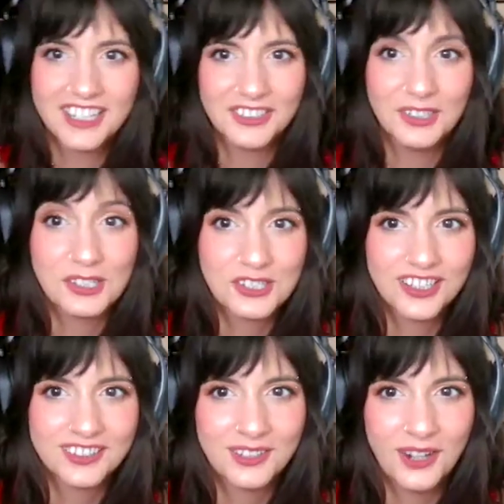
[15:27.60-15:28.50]
Doctor is
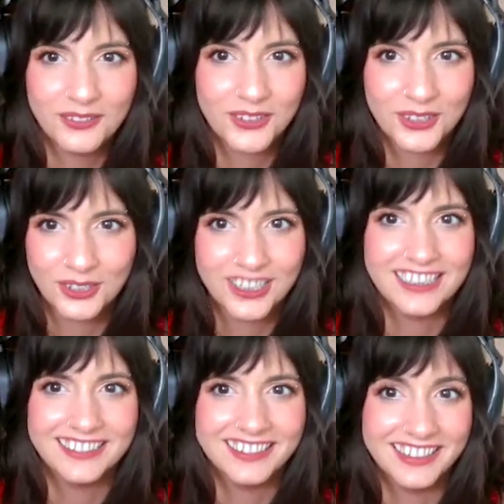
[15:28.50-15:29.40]
just off
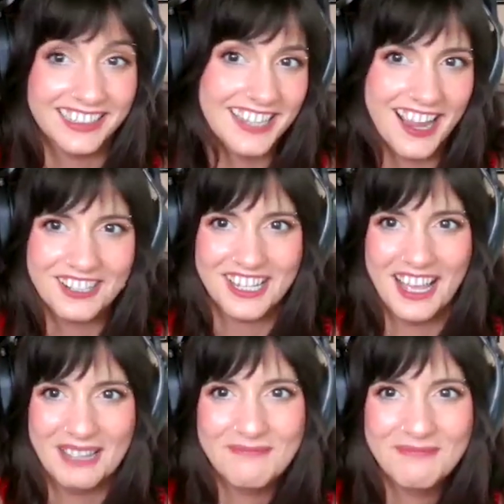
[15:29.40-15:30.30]
screen the entire
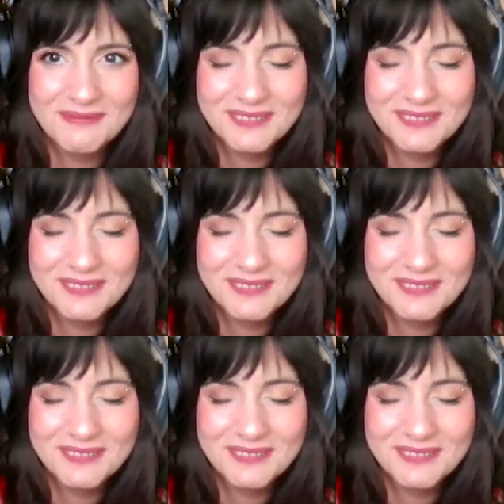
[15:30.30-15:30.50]
time.